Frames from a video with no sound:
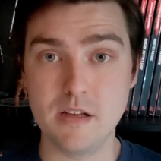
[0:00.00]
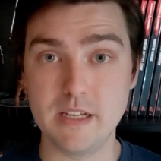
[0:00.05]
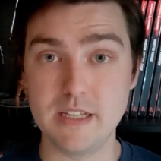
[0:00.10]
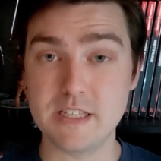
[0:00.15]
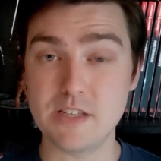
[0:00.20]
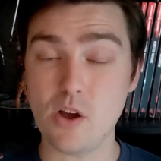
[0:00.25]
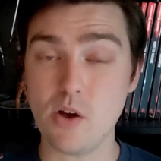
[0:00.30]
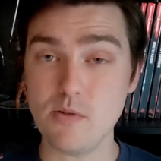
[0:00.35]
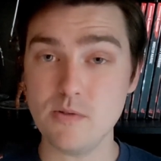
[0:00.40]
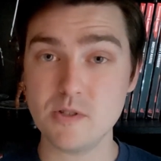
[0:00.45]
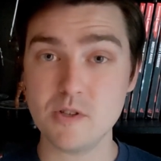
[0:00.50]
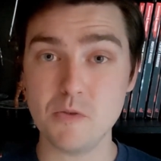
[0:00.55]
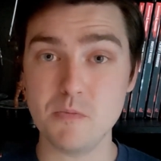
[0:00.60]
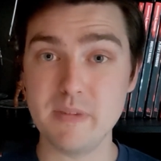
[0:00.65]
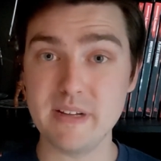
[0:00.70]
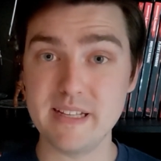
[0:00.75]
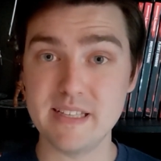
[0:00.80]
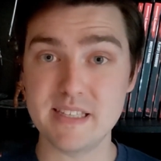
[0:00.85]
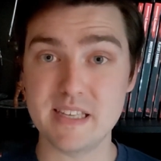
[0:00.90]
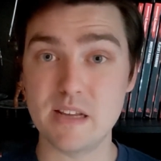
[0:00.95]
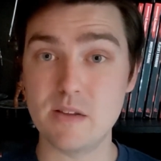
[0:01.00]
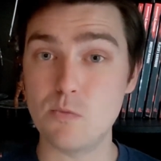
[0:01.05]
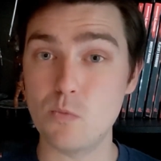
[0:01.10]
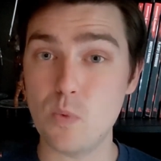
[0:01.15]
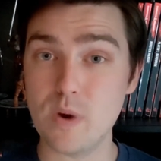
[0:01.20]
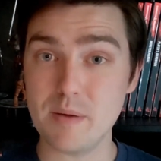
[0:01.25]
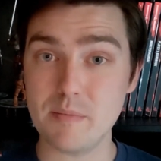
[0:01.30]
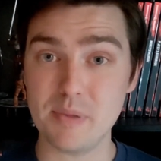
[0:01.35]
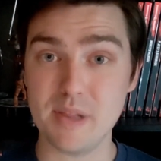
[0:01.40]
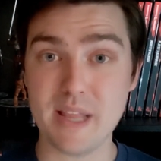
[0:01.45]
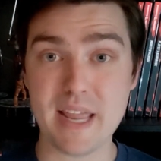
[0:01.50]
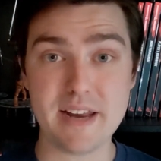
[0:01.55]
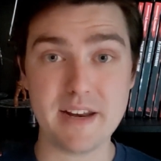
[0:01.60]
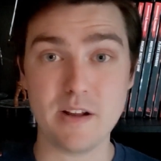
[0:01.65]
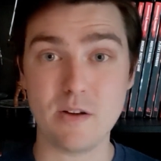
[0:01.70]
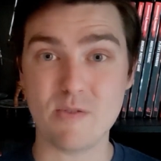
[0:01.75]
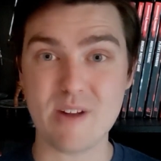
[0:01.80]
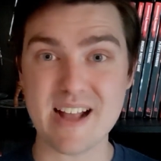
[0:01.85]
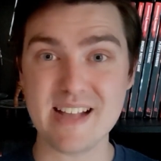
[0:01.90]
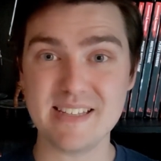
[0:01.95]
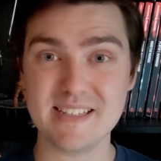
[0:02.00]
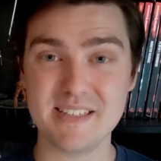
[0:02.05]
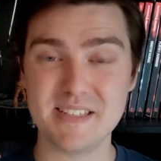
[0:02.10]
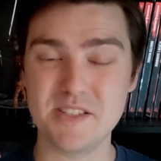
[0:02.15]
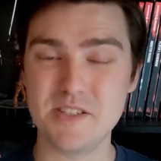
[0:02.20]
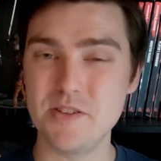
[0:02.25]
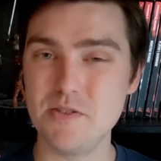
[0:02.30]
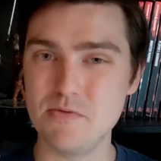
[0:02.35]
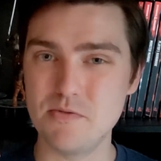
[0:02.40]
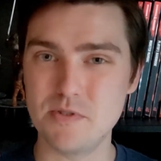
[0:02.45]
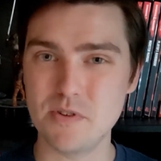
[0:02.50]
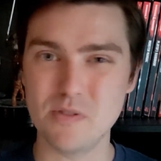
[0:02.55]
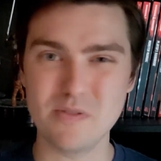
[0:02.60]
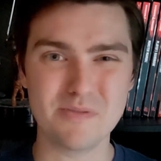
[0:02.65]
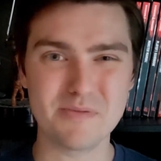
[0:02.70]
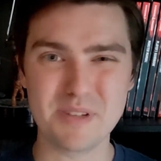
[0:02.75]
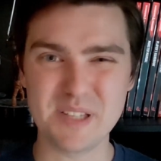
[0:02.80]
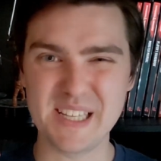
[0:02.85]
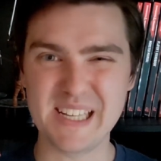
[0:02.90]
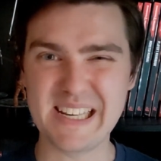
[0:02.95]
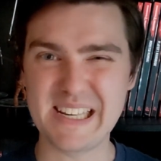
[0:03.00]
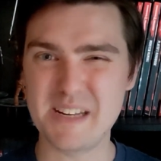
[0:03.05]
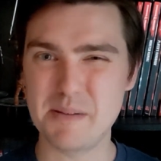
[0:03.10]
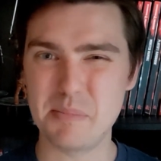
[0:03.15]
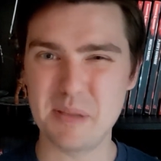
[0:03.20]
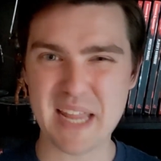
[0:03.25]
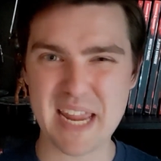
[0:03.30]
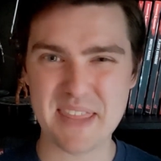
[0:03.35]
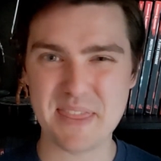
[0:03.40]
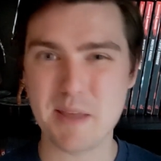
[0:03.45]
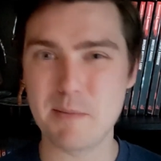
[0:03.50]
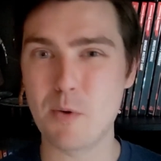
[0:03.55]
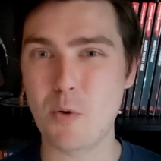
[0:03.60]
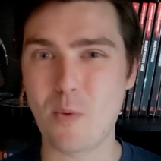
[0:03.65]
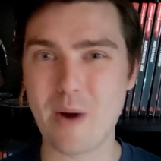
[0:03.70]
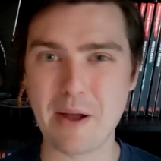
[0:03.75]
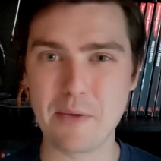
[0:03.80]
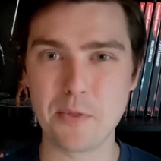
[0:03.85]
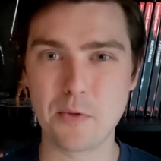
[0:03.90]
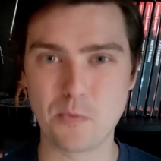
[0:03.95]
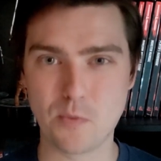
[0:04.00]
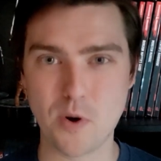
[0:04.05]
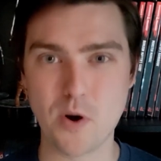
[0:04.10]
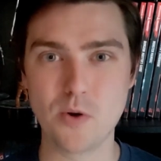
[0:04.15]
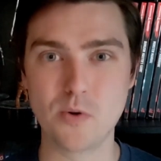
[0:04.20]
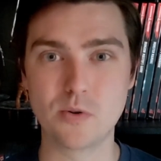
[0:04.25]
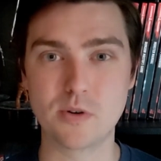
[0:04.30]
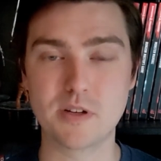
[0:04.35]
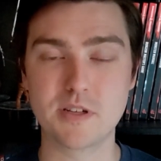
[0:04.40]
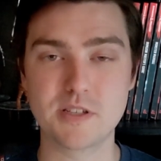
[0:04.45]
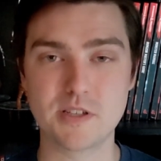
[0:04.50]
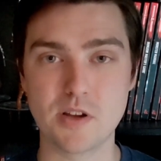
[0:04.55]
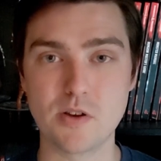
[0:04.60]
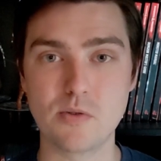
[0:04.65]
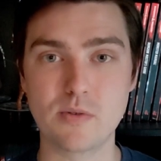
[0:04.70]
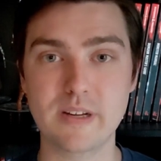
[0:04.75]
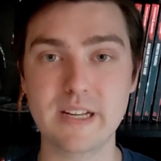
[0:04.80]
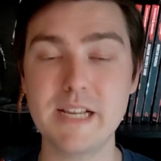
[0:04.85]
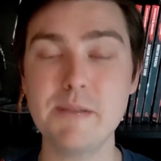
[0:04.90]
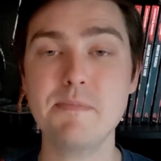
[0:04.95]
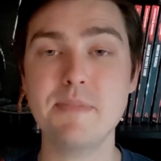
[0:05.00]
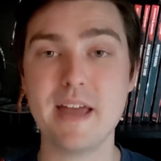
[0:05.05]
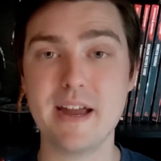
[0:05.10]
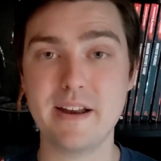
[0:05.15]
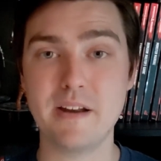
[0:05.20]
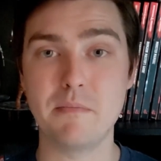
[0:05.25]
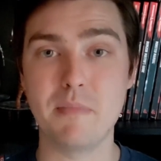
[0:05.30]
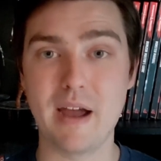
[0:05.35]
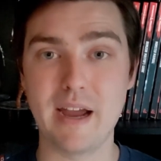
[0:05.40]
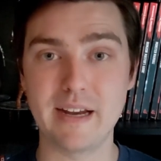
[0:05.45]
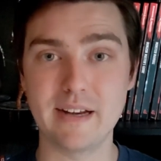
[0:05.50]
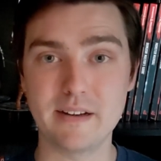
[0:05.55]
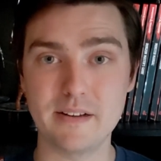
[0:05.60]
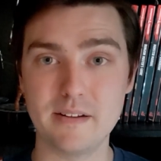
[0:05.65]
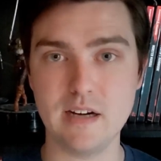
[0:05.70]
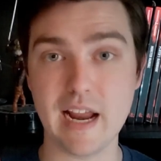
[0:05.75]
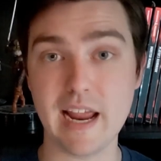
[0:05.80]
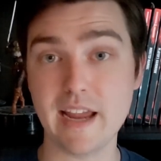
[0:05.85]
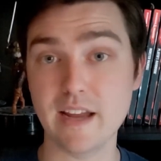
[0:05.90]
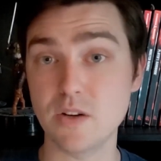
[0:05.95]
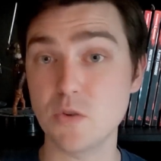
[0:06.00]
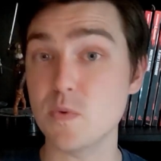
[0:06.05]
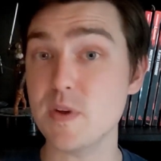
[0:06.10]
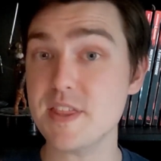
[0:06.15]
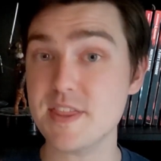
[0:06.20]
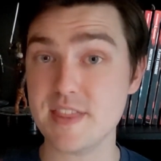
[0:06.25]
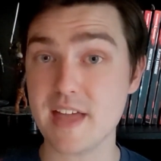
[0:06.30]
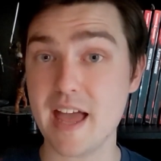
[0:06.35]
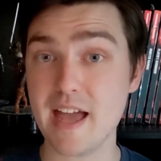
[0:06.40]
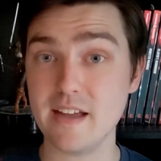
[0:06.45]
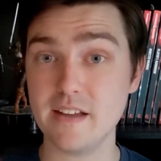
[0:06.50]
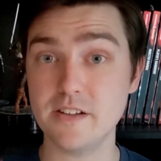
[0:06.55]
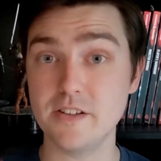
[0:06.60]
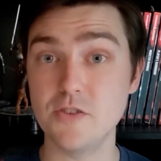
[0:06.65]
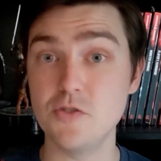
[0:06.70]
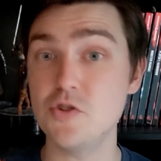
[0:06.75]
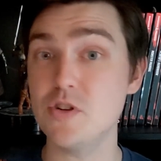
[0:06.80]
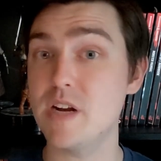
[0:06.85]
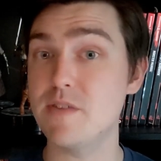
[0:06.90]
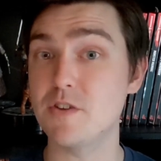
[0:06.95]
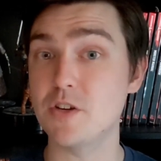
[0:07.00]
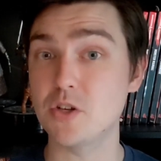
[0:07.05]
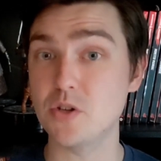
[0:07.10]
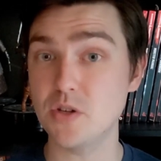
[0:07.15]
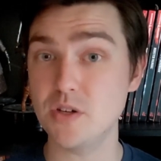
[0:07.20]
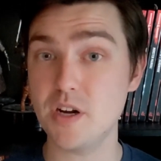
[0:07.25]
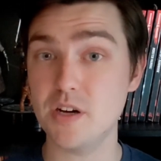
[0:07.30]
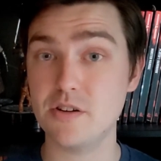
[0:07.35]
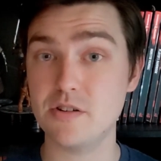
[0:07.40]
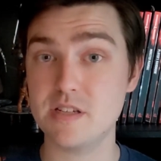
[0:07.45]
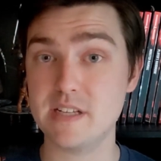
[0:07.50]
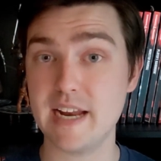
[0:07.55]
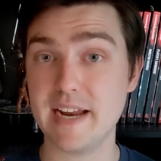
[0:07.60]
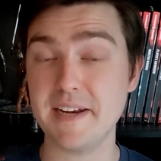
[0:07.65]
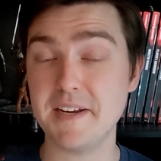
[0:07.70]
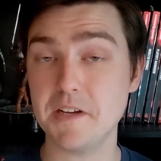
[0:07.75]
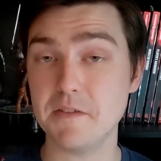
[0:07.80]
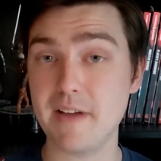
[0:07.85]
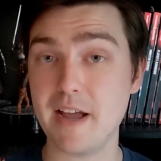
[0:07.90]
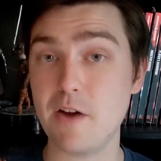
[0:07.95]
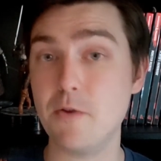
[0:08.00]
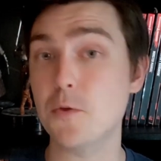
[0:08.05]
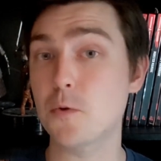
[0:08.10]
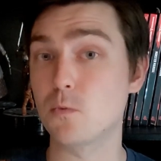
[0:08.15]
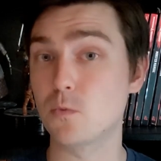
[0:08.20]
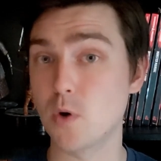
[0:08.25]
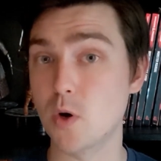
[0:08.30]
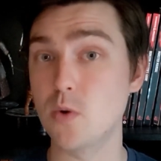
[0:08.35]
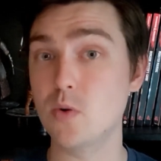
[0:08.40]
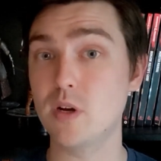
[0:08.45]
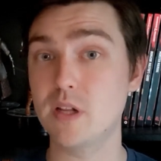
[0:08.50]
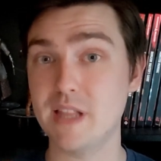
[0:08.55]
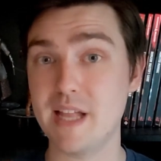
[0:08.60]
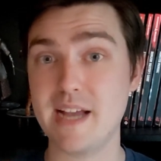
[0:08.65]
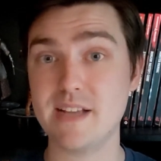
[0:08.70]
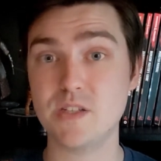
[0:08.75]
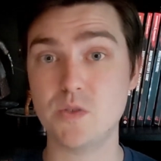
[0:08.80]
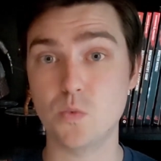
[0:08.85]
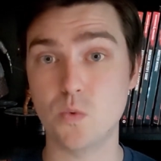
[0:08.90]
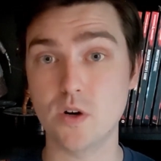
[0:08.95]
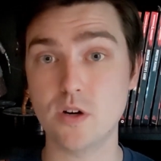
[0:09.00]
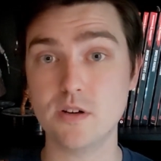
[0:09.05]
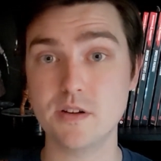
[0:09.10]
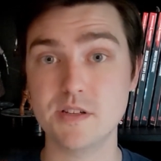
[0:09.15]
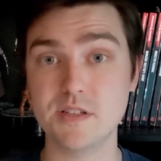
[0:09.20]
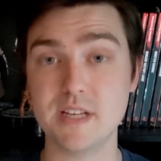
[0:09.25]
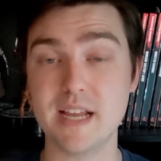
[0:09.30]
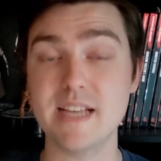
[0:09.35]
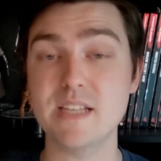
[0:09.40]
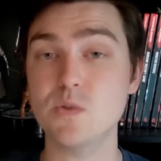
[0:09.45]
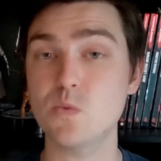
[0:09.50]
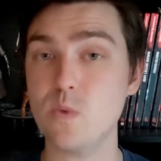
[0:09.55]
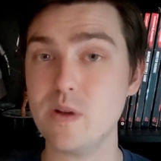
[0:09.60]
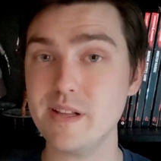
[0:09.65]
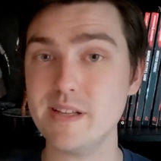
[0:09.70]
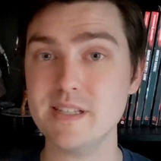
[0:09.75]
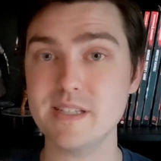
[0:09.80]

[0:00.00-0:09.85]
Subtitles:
This also means that when planning rests, you don't really need to plan them around the rogue, so keep that in mind. And with that, you should have a good understanding of how the rogue class works, as well